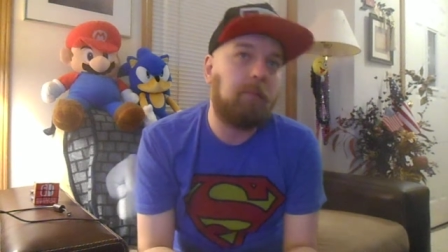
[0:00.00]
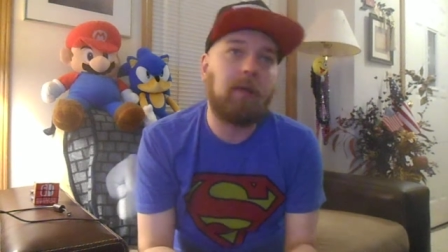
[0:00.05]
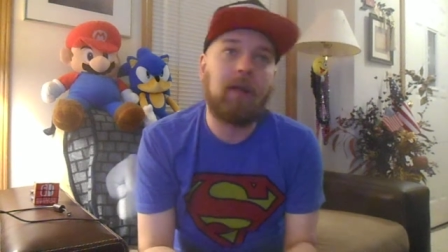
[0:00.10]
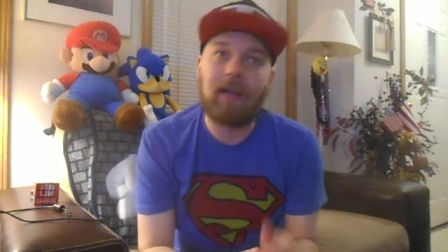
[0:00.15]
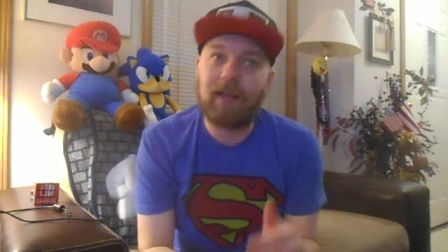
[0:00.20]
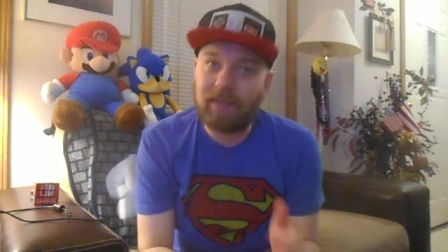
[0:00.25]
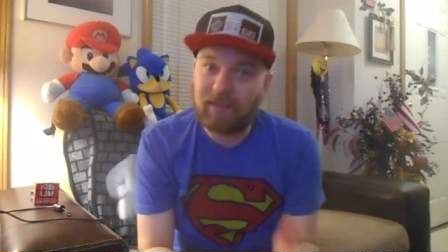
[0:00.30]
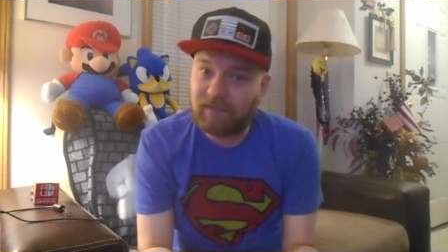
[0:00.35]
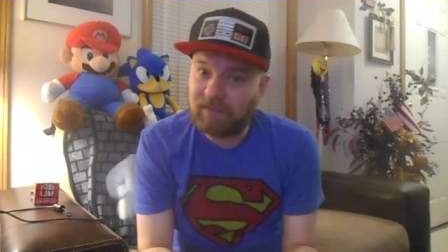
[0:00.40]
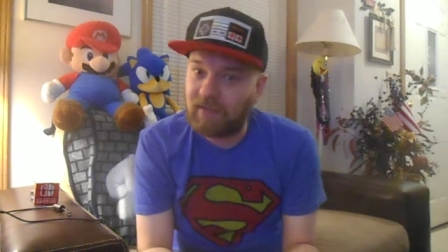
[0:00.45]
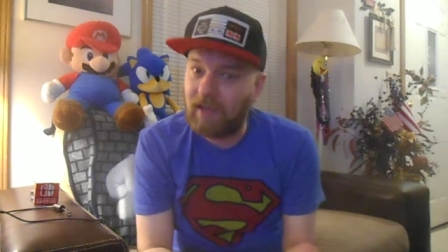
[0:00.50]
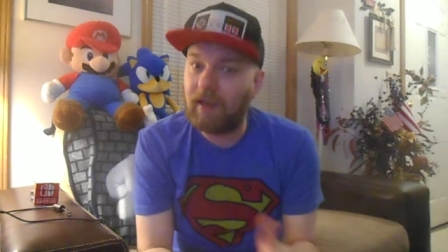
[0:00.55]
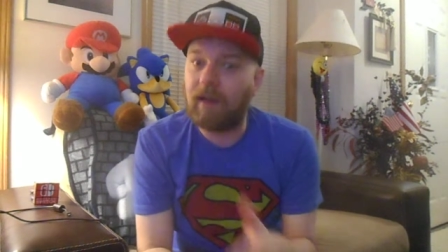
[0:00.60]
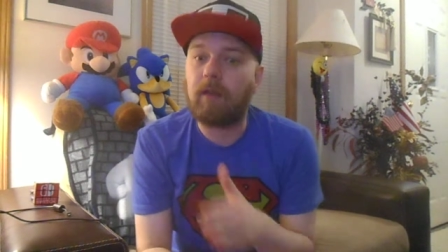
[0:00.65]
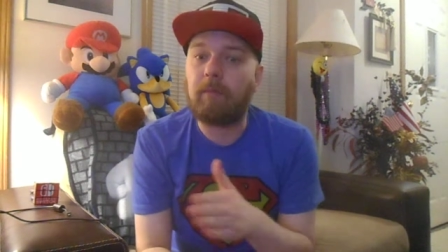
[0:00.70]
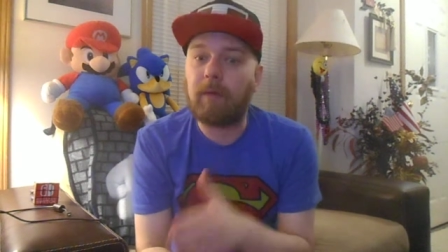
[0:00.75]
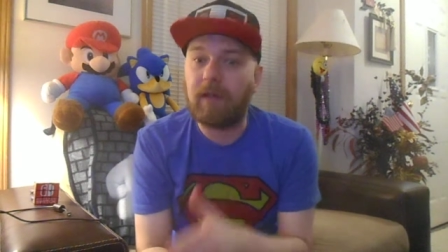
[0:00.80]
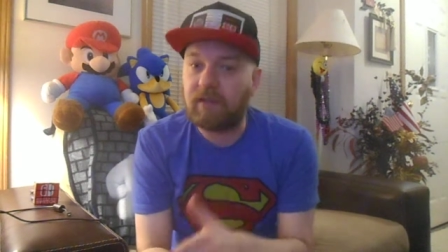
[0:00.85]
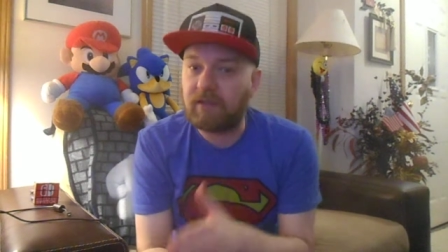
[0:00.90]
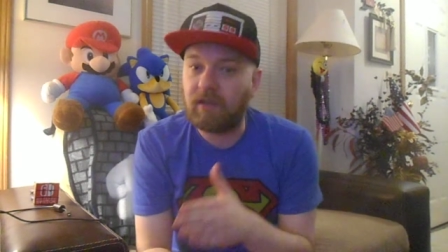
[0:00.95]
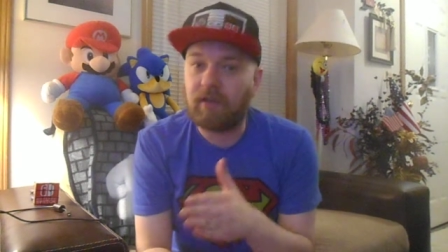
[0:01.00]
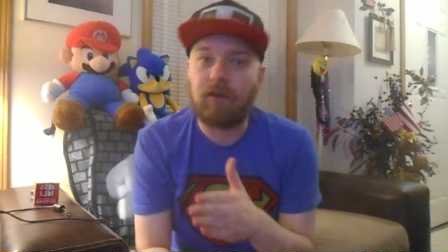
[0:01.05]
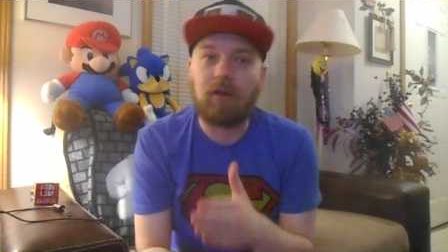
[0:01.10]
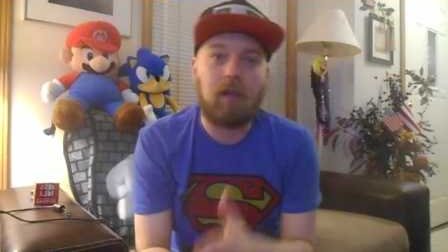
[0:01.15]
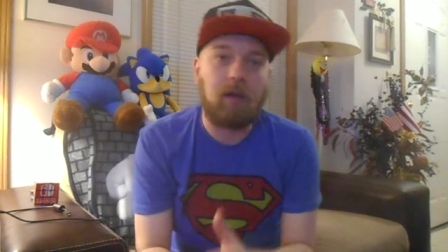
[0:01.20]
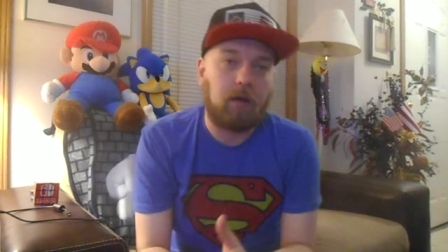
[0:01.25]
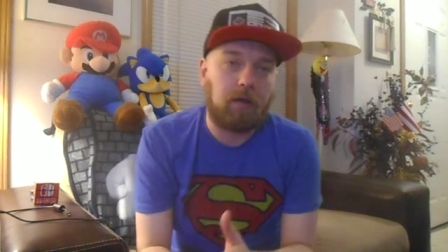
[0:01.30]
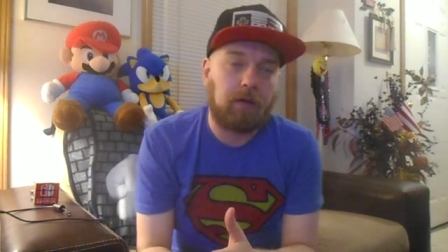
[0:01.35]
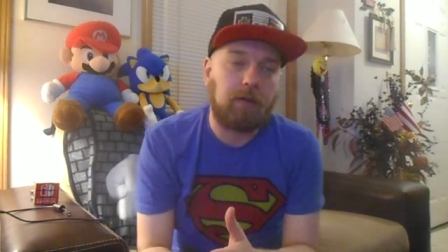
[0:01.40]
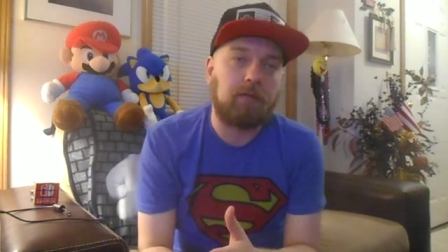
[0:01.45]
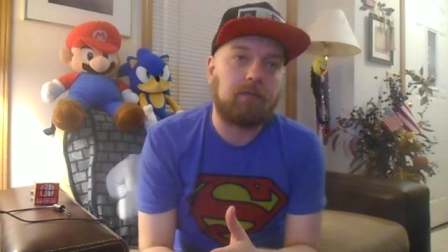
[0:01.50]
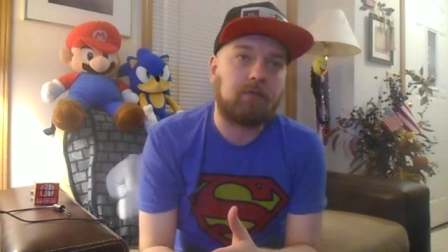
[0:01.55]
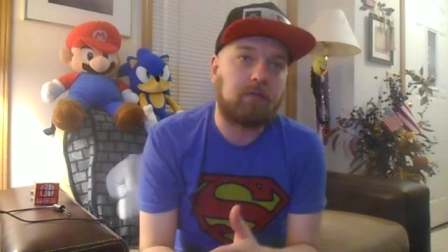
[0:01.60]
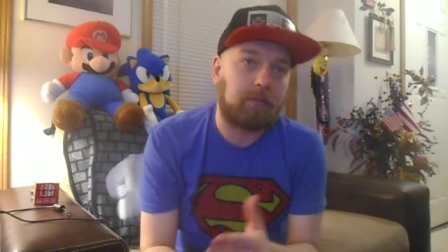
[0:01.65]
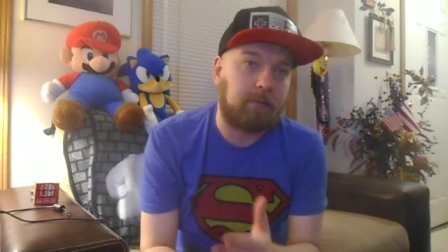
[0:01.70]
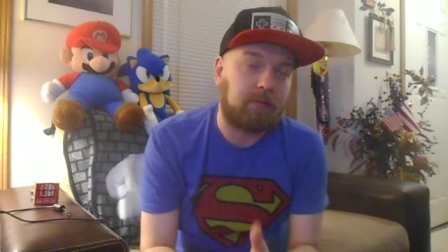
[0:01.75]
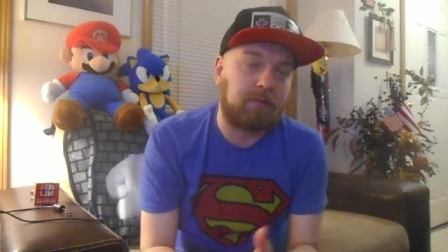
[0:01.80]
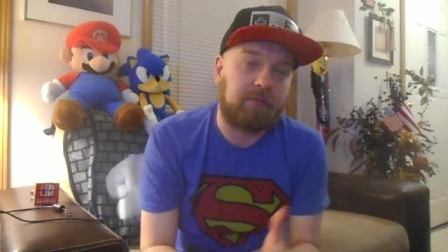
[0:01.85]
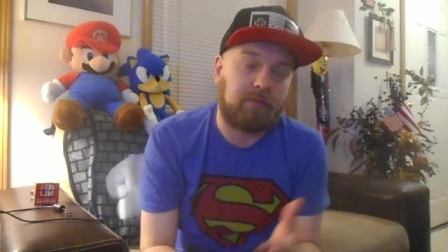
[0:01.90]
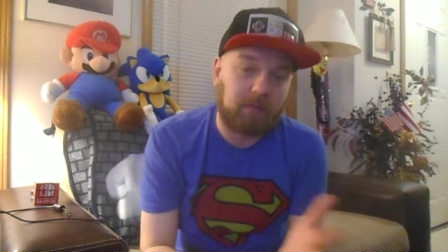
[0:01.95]
but like I said, it depends on your internet
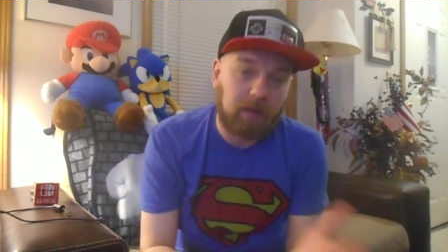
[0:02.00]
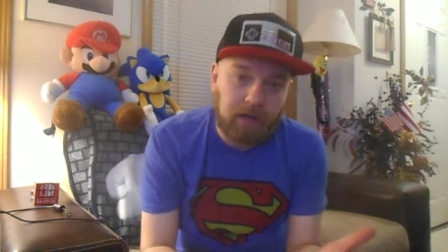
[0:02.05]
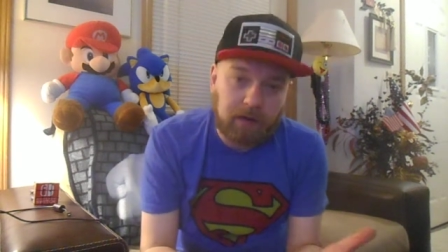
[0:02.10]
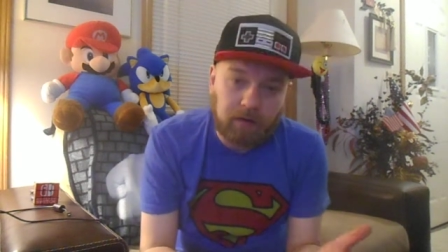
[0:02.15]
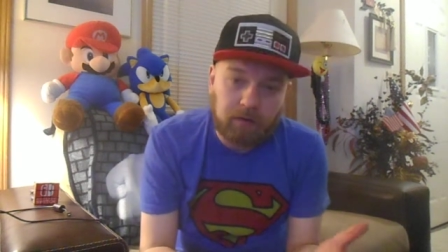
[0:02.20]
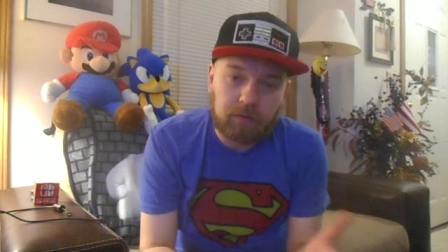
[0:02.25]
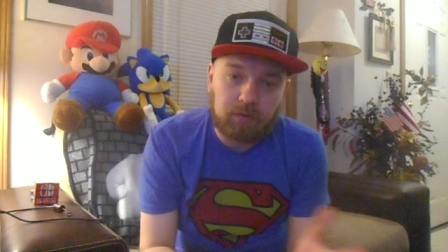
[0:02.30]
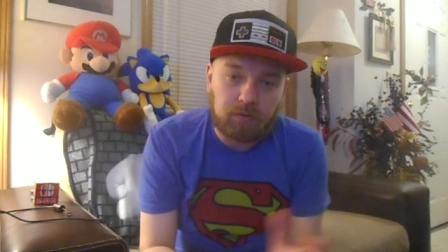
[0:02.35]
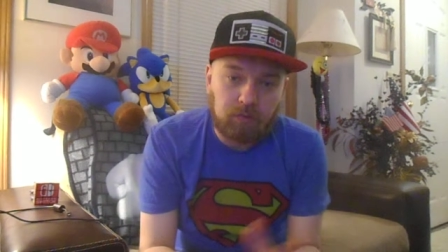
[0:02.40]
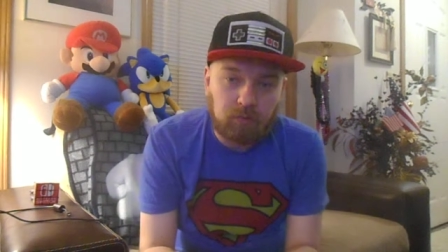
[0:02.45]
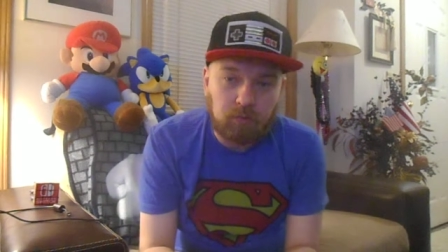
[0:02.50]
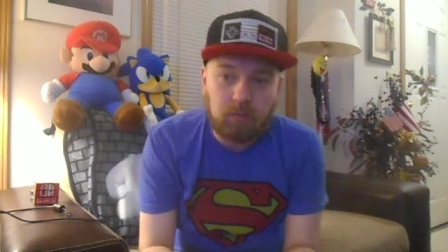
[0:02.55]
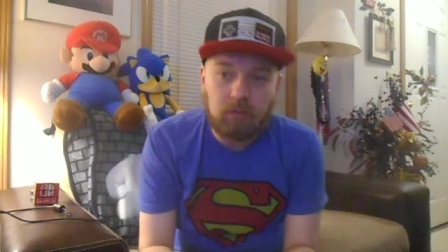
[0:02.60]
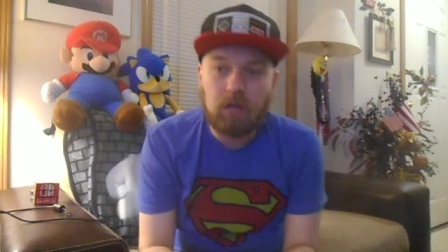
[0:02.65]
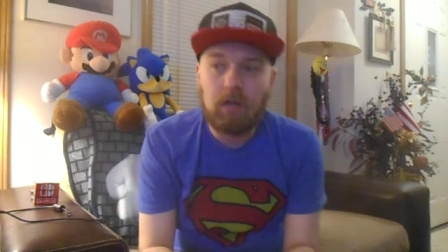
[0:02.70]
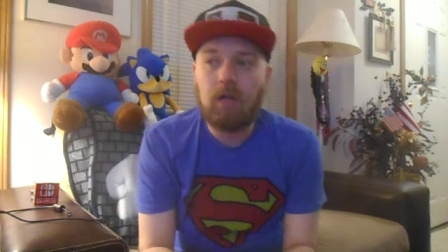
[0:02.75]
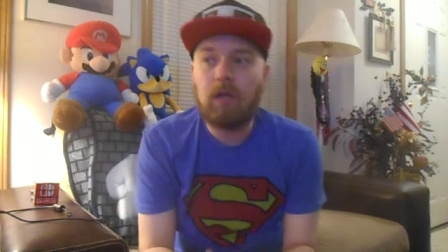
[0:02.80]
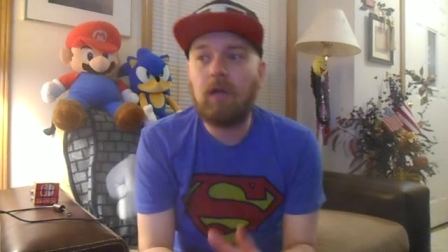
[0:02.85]
service provider too.